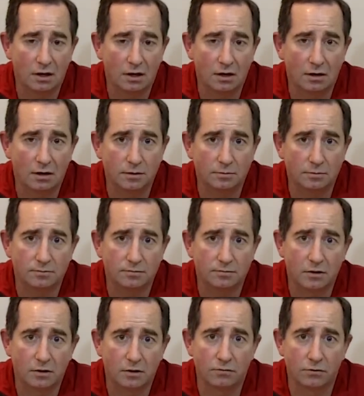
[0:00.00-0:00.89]
um,
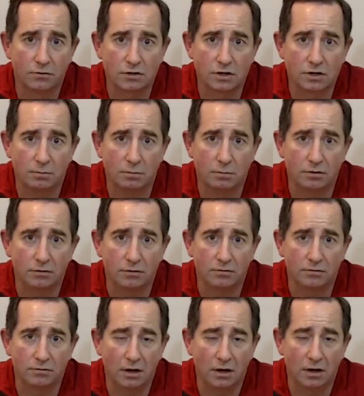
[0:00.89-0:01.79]
the first couple of
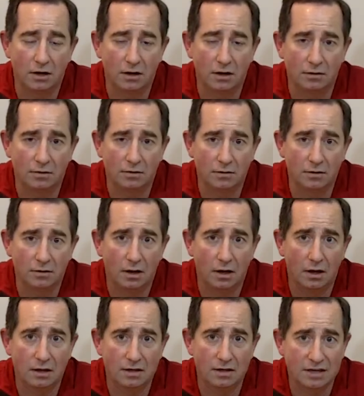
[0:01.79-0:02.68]
uh,
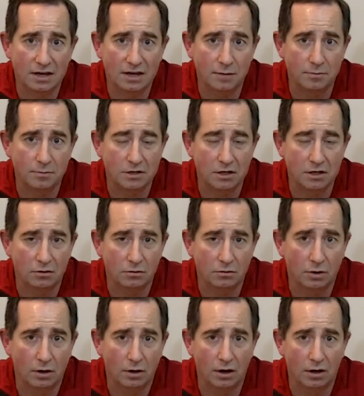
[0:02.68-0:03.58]
uh times that you
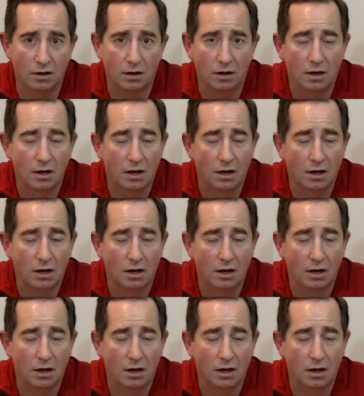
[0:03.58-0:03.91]
wear it.